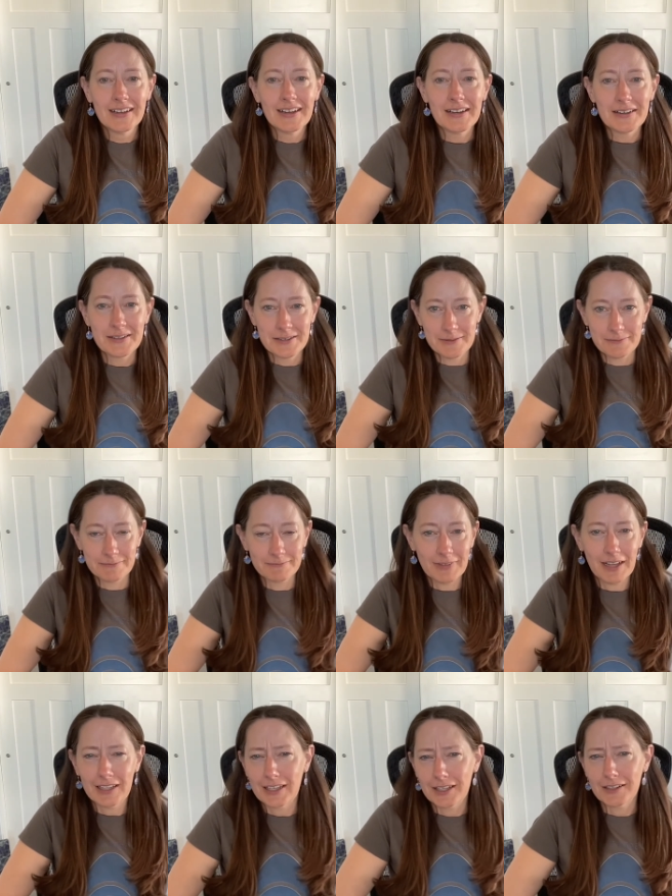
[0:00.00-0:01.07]
I
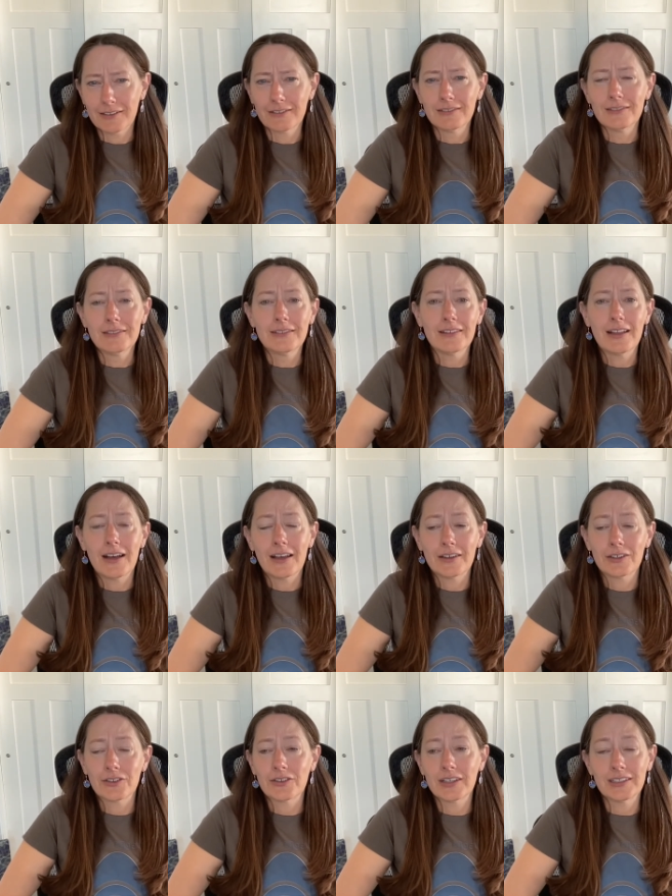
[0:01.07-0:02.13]
get a lot
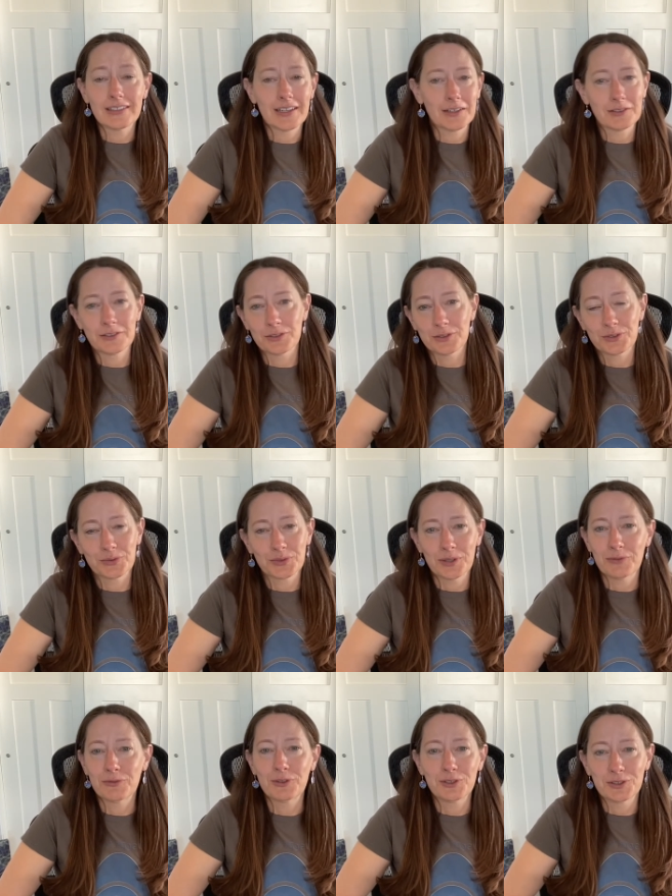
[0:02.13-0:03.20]
of great downloads when I'm
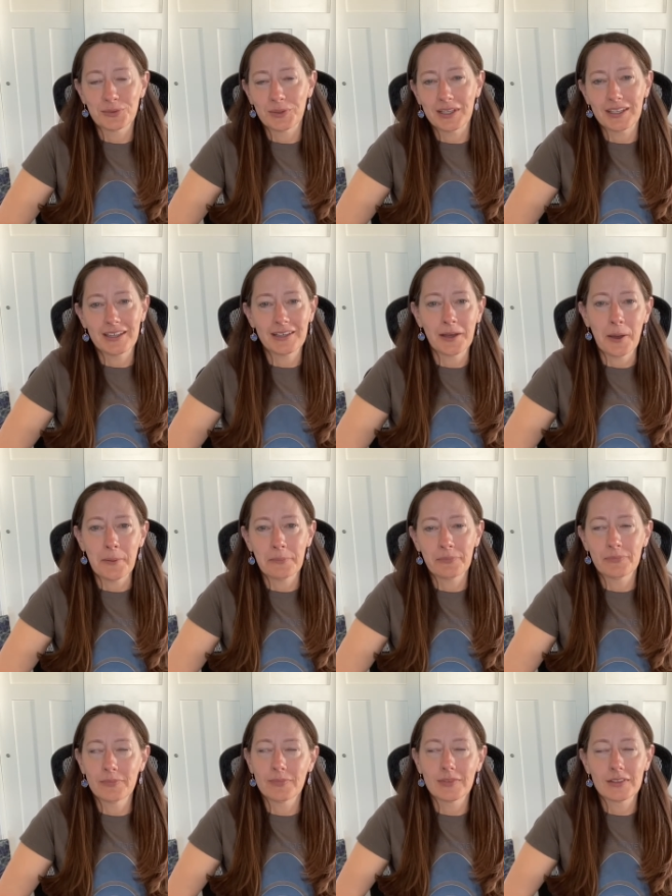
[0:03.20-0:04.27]
first waking up.
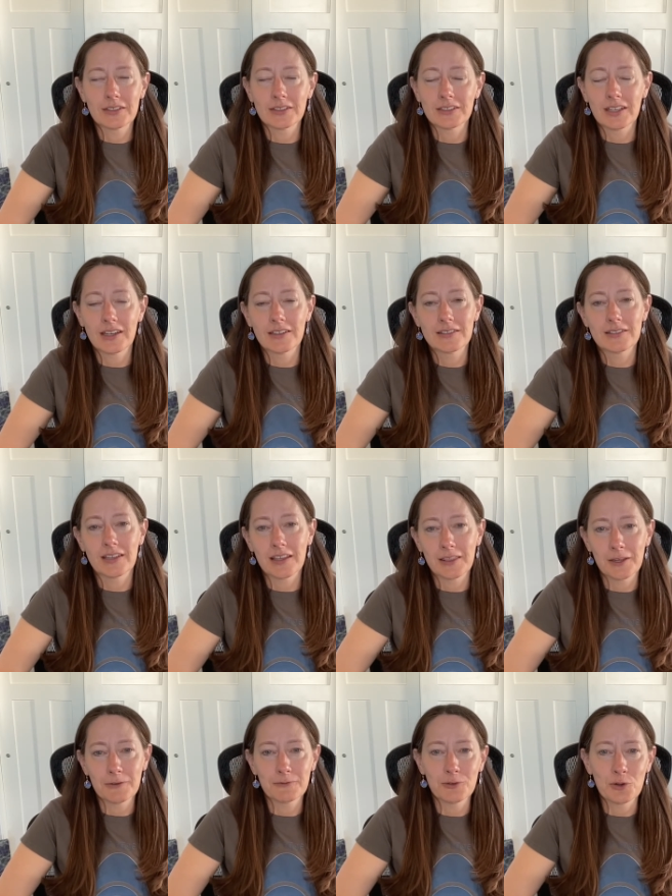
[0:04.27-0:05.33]
I just kind of stay
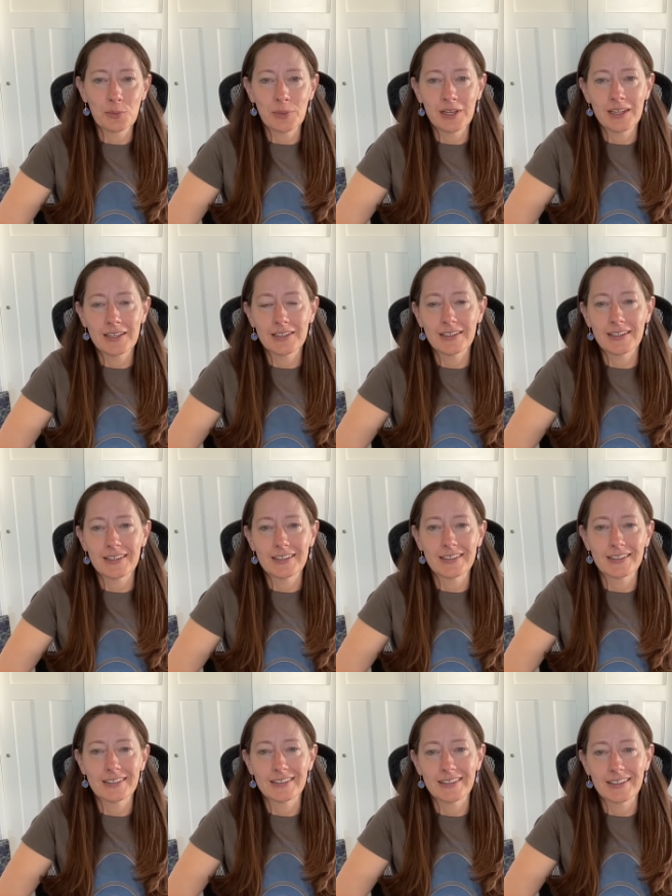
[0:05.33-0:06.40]
there for a minute,
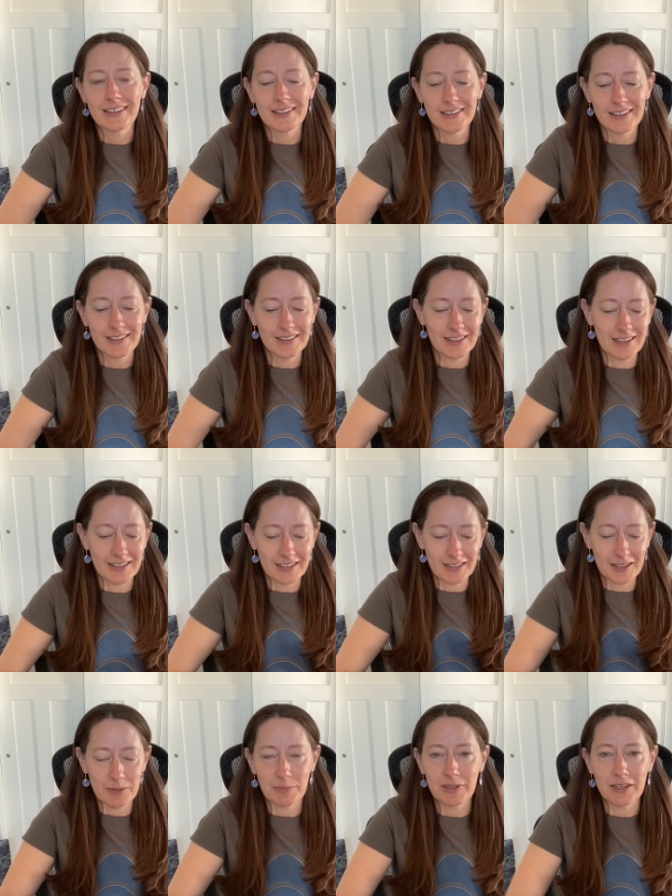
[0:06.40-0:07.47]
and then I get
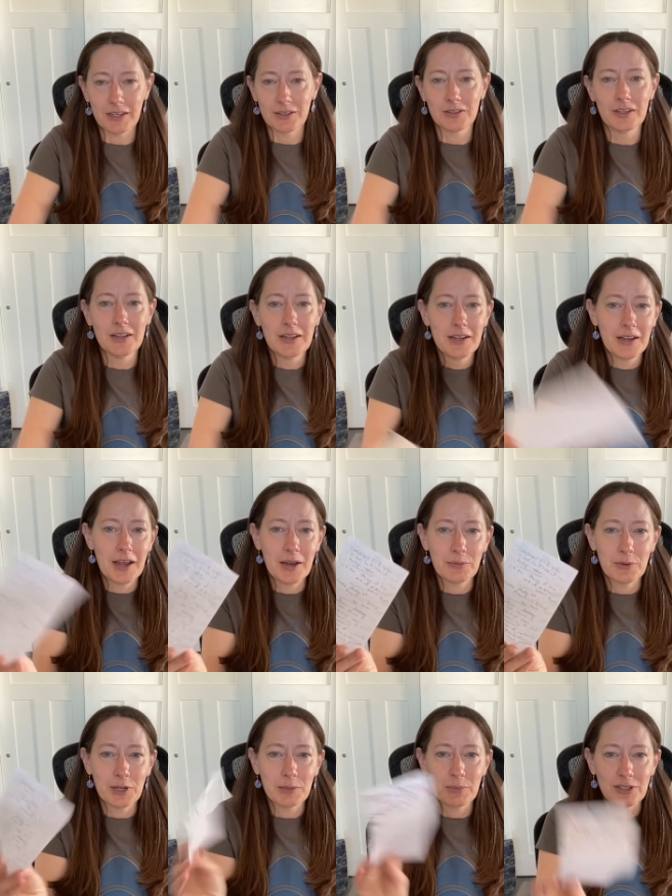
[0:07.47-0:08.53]
up and I
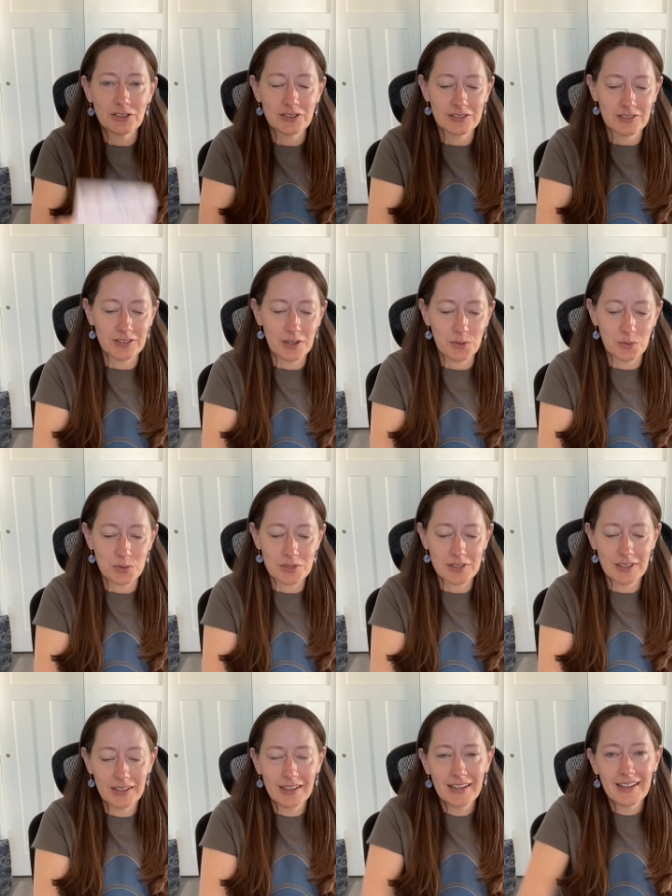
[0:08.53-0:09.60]
write bunches of notes,
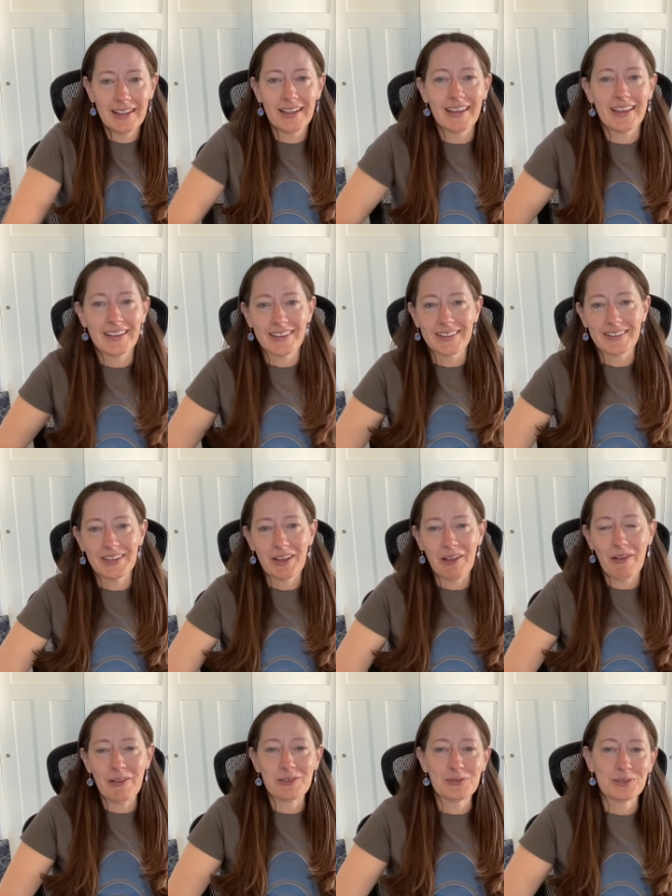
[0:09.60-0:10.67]
and
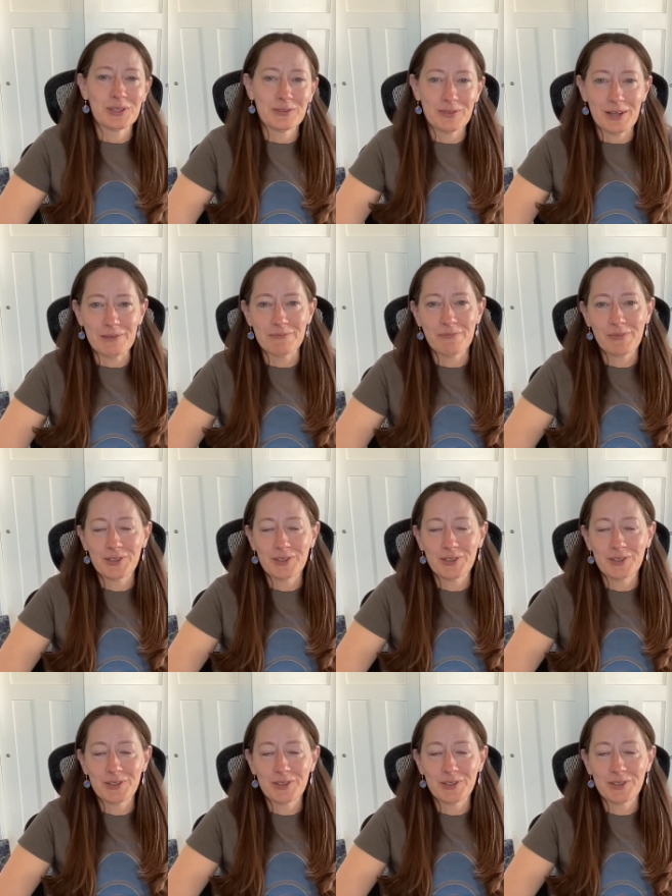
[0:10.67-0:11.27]
it's really fun.